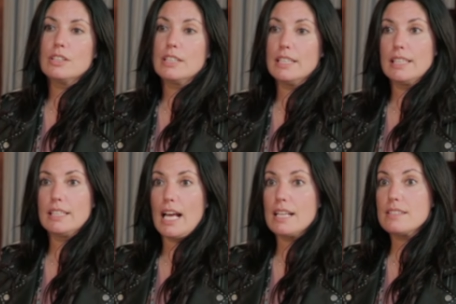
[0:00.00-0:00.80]

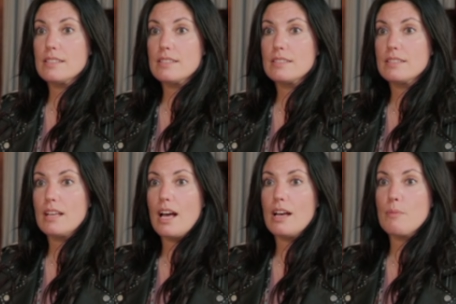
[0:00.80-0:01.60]
leading lads,
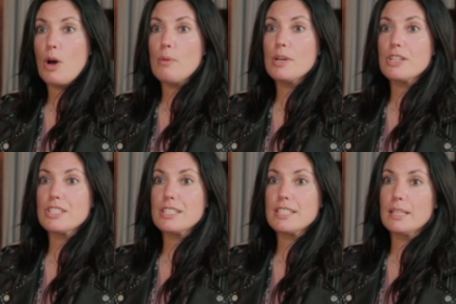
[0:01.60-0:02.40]
our
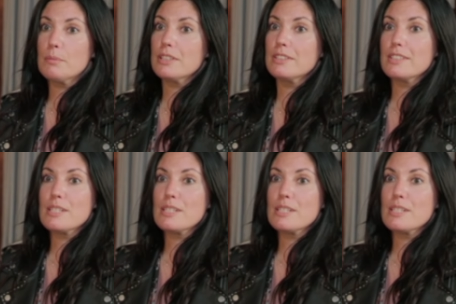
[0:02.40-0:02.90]
merchant seamen,